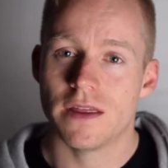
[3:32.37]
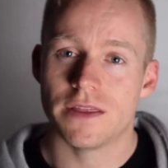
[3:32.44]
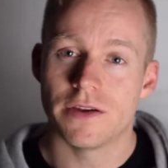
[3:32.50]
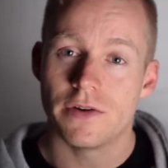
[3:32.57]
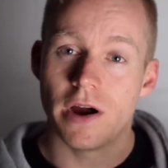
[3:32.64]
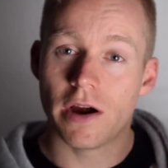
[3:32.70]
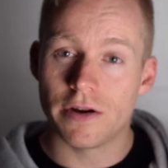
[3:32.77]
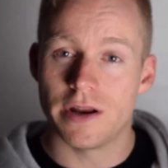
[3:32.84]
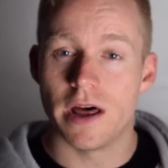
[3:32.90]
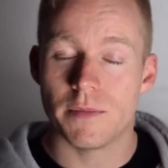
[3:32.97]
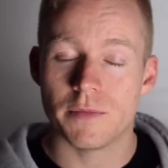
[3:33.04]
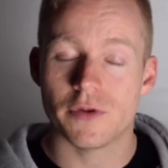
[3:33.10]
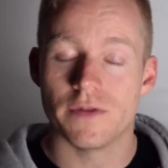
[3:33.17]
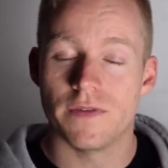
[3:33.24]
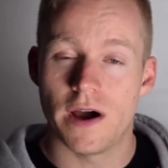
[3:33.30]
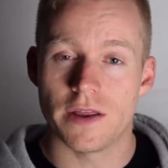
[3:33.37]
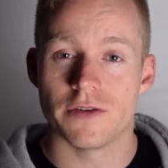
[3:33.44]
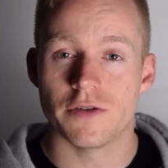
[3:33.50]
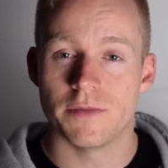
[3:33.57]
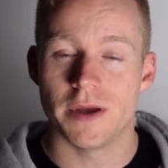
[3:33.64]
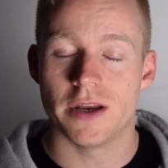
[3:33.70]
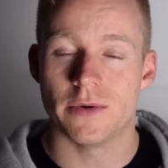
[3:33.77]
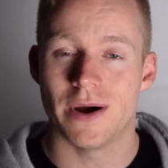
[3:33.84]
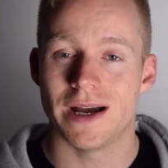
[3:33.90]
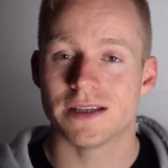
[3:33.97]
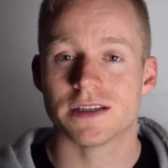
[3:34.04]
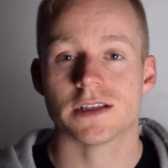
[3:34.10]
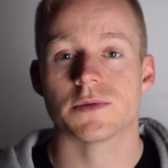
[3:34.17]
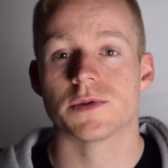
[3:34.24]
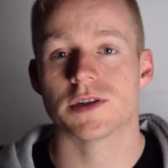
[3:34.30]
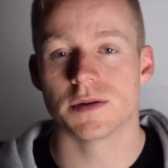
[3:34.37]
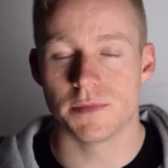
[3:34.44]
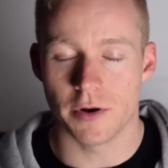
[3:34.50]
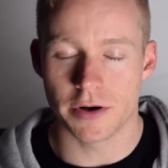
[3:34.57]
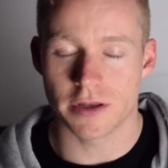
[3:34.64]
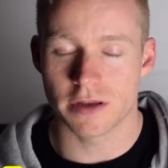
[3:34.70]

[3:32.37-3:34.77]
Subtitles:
There are a number of other amino acids which the body